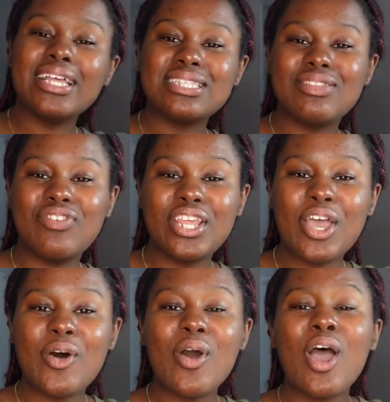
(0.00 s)
into the
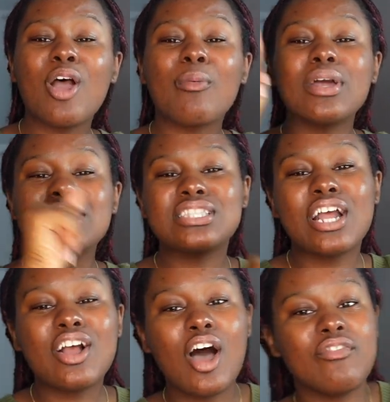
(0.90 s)
video. We're gonna
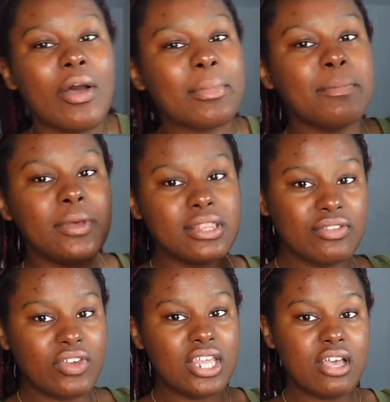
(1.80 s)
start off, I'm gonna put the
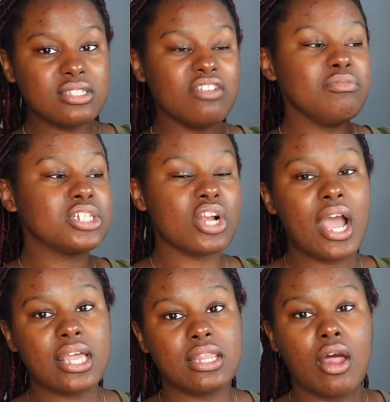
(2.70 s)
videos of me
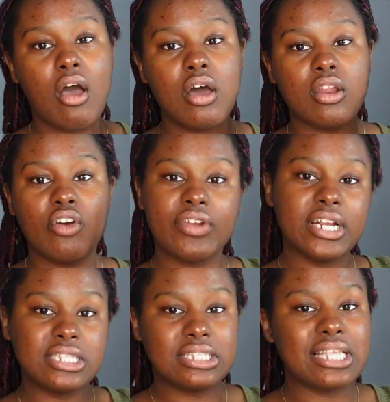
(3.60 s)
trying that on over
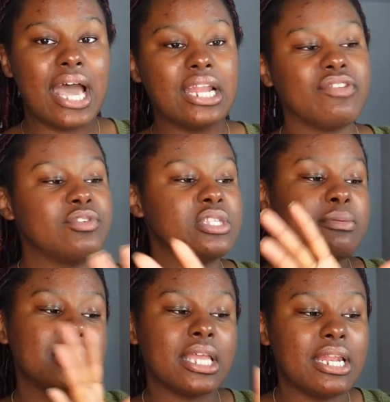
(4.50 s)
here at the side. And if you see
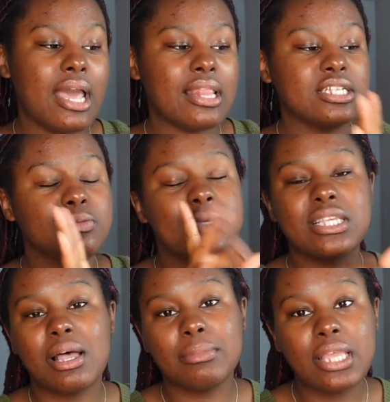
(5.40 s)
me looking down, that's
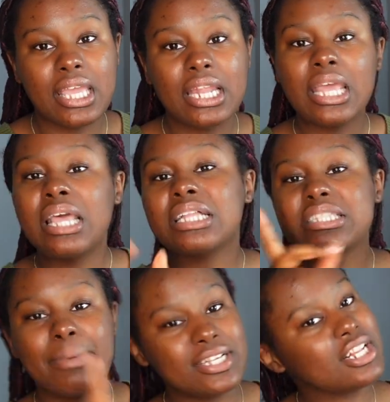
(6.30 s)
because I'm looking
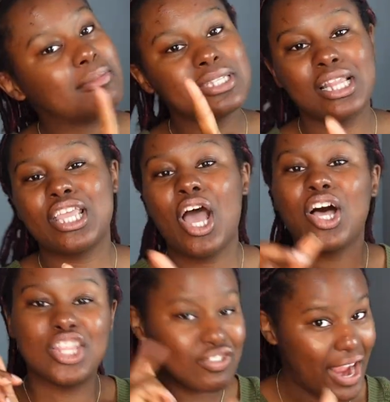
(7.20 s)
to make sure I'm telling y'all
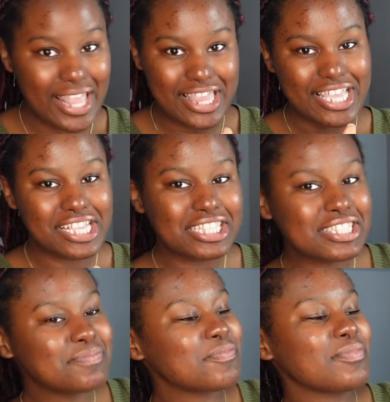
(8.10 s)
the right things.
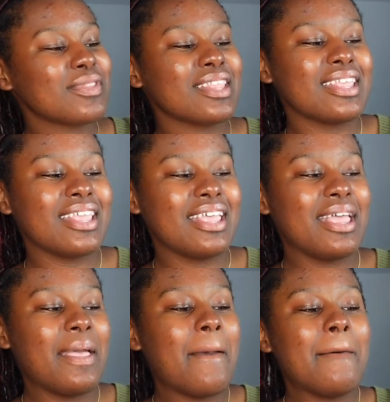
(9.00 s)

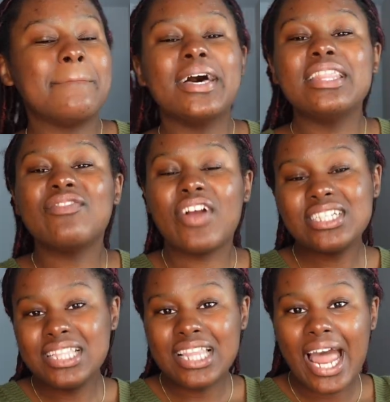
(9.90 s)
But the first
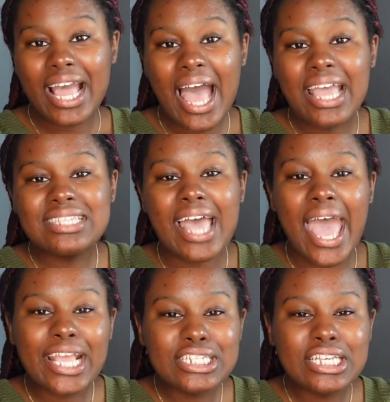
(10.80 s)
thing that I got is
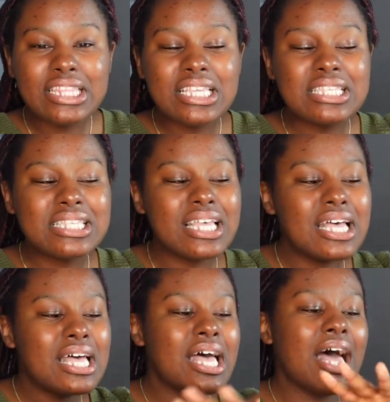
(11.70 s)
actually this,
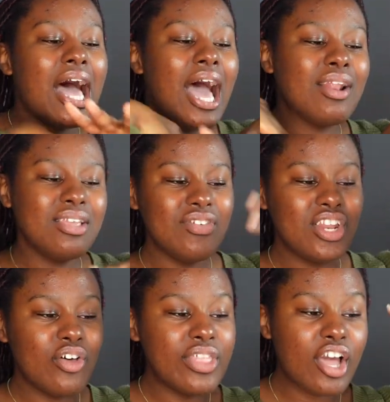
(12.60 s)
I don't even know, they